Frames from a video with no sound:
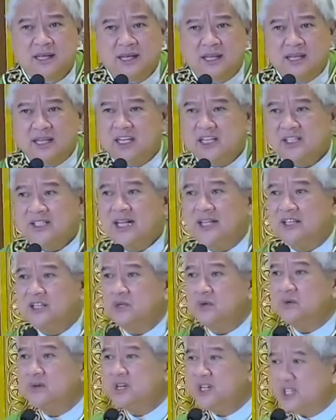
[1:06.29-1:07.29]
It is not
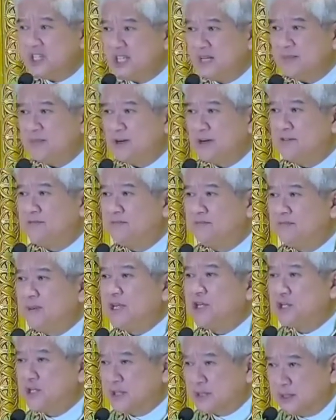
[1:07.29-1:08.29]
the worship of
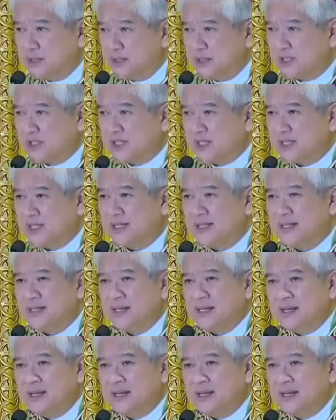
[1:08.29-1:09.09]
pictures.